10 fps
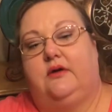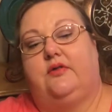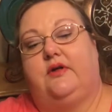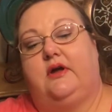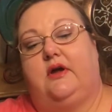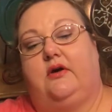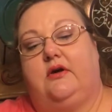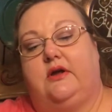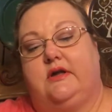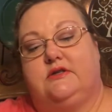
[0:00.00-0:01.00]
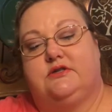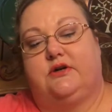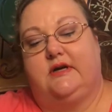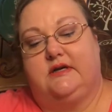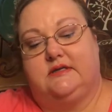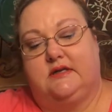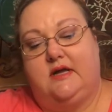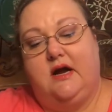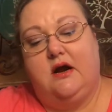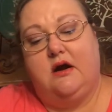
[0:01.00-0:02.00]
thing here. You insert it into
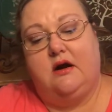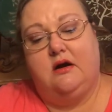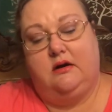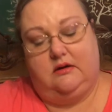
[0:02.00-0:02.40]
there.